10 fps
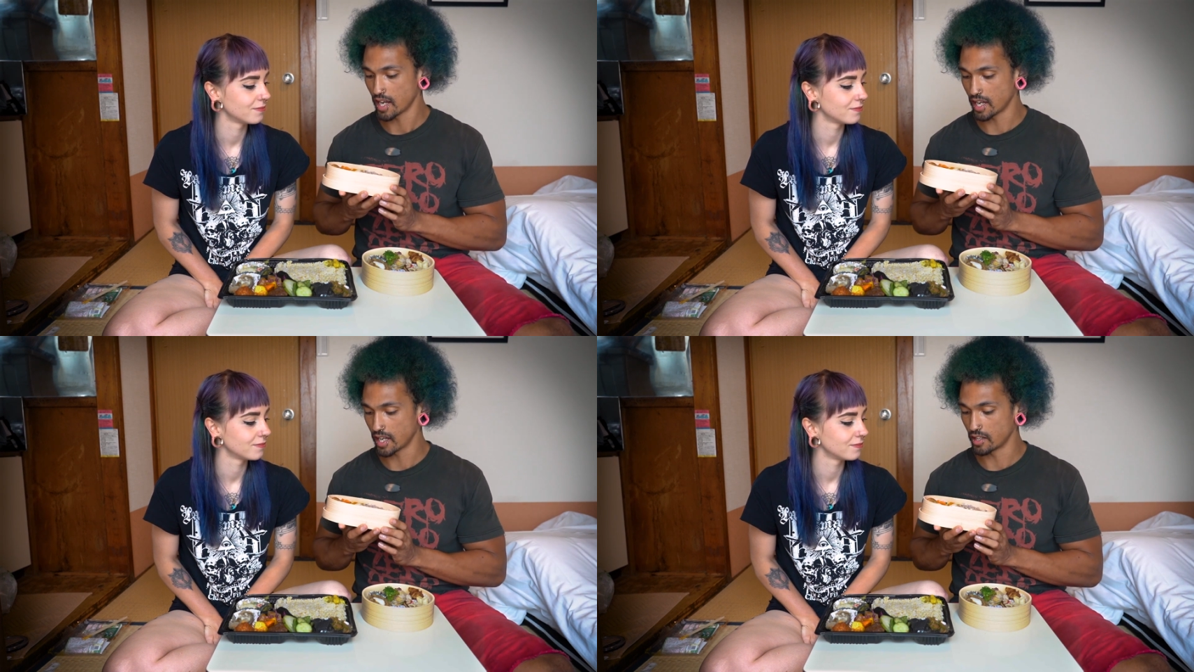
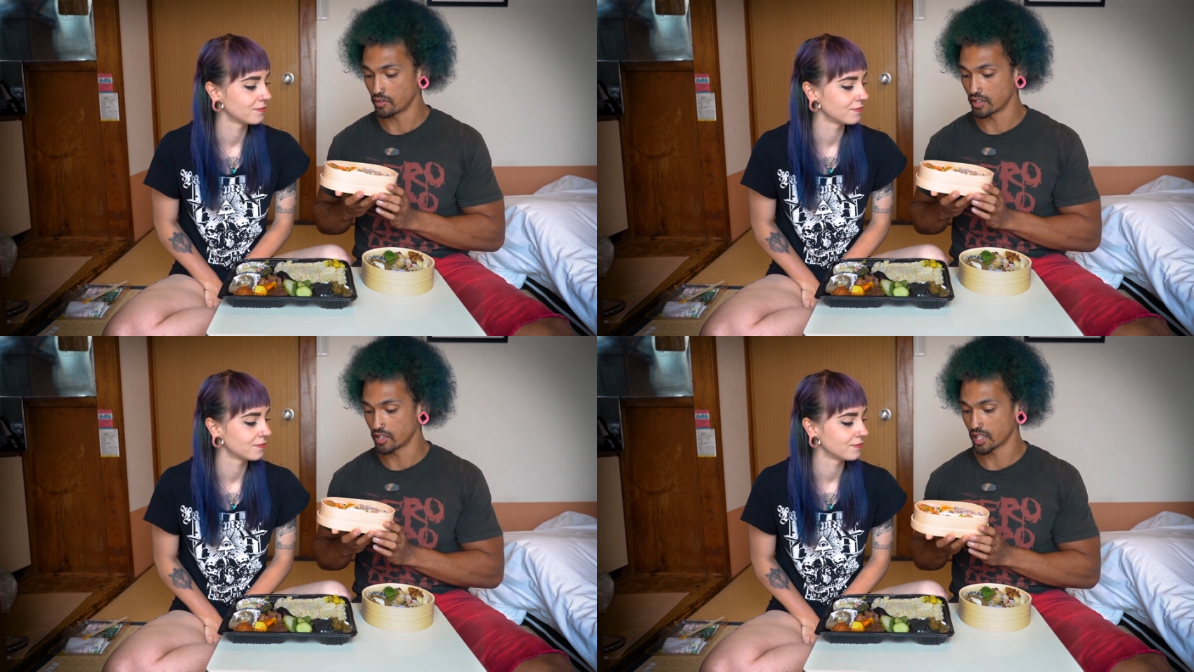Speaker 1: and you
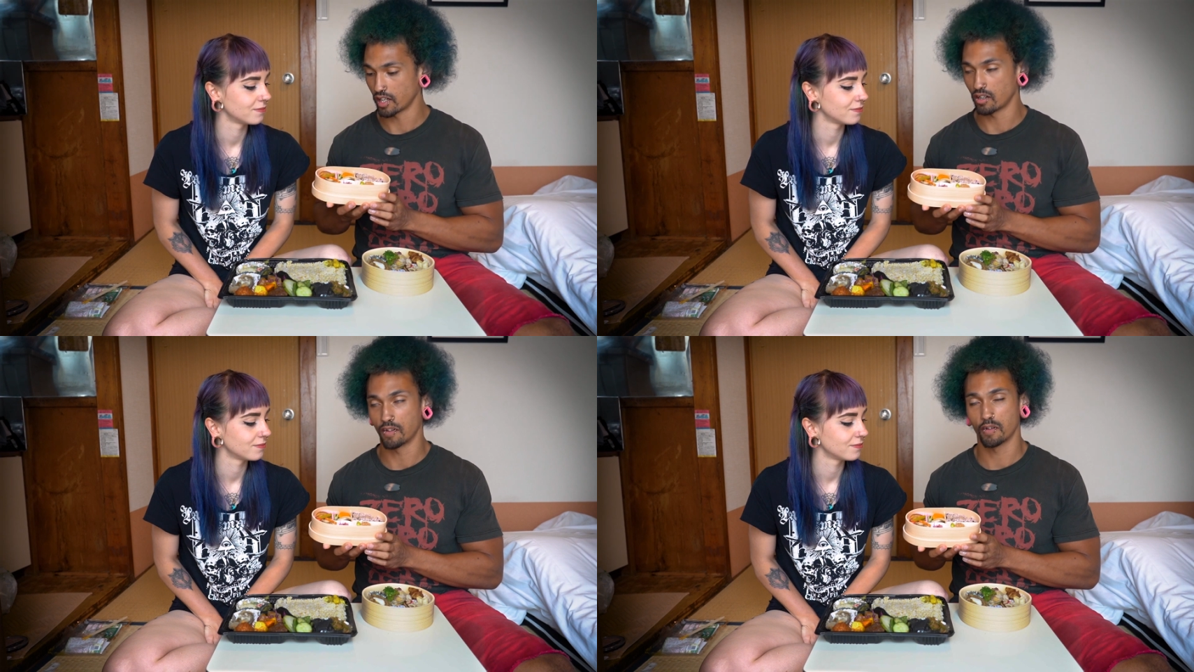can check
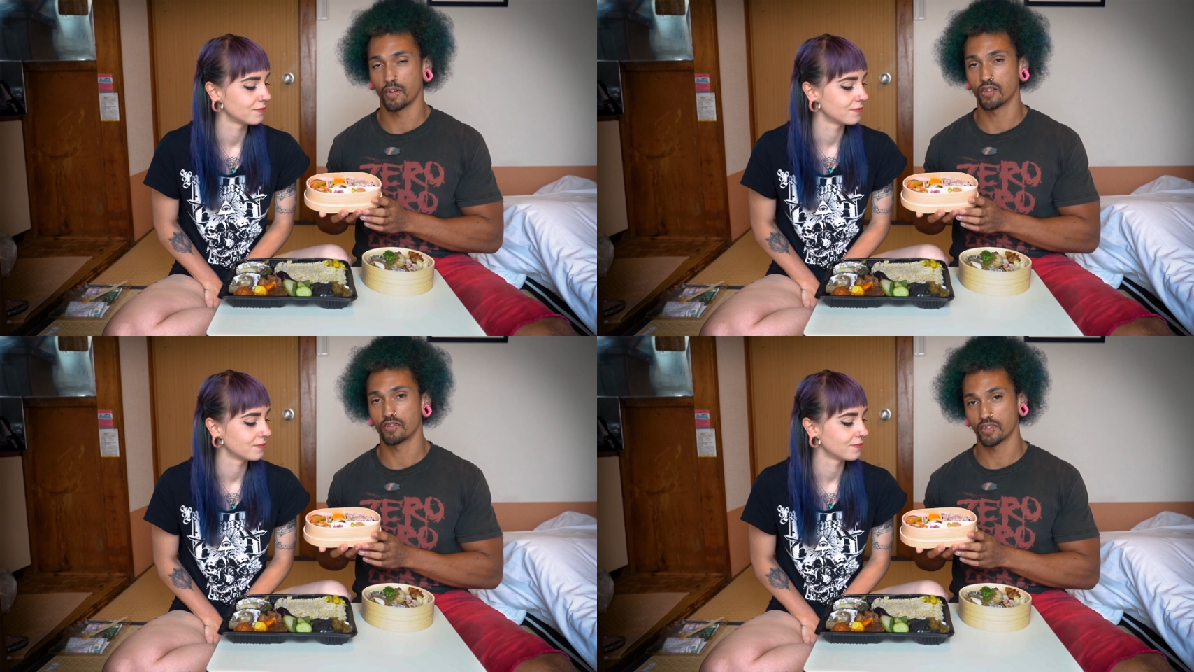out all our
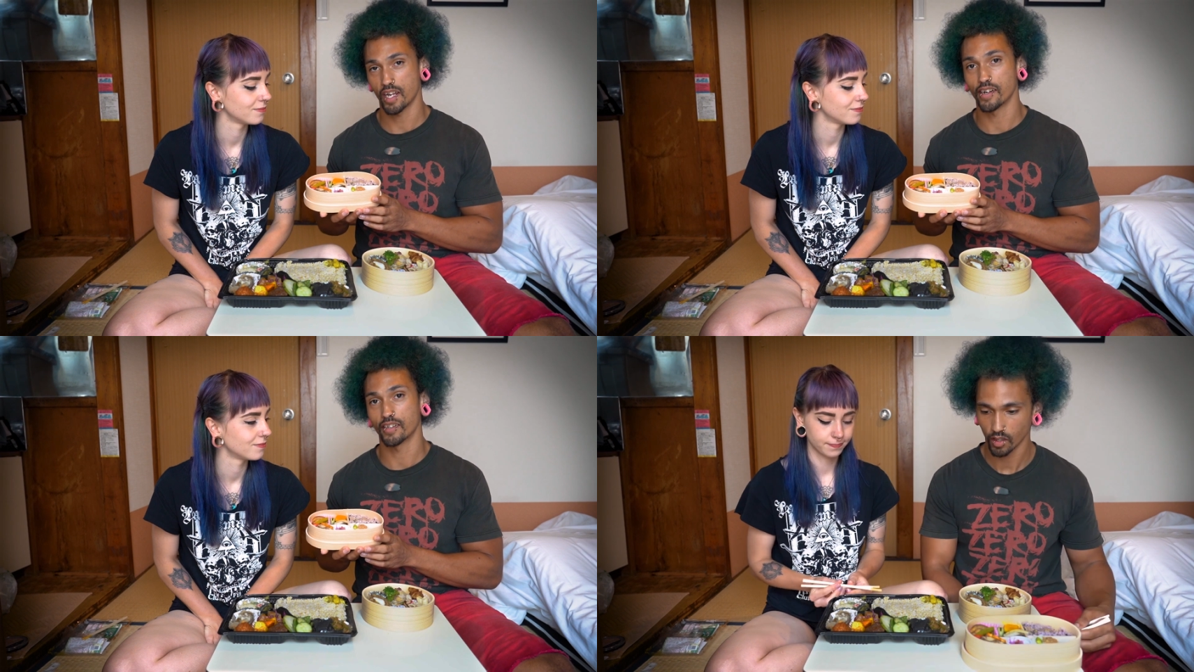adventures
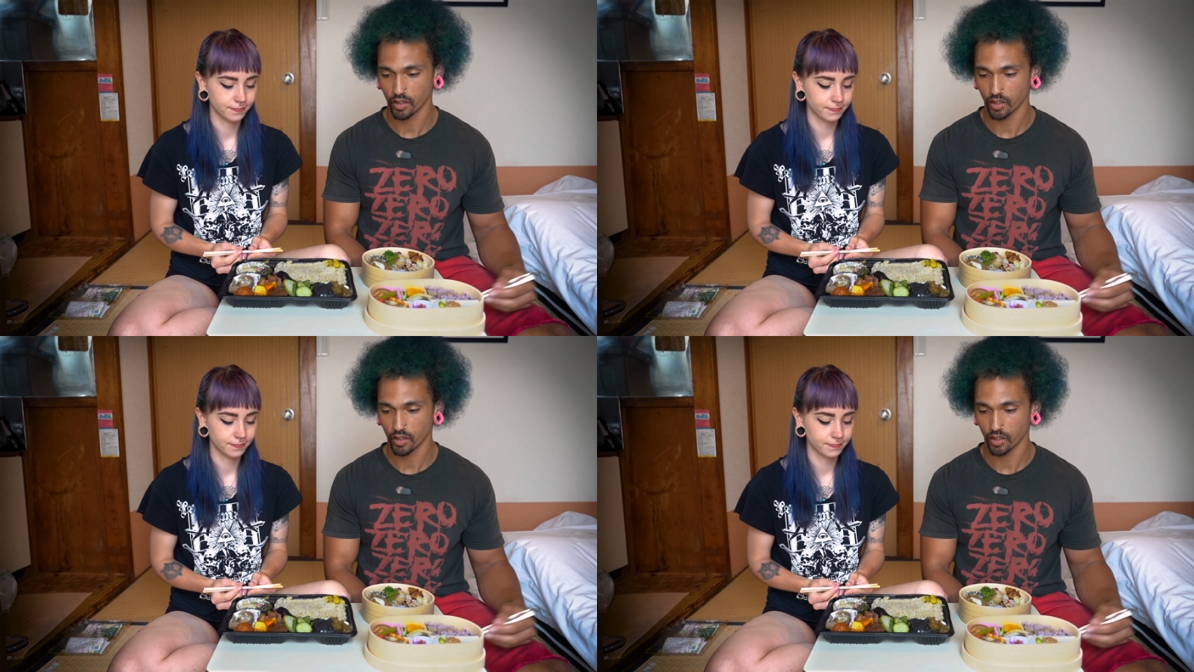there.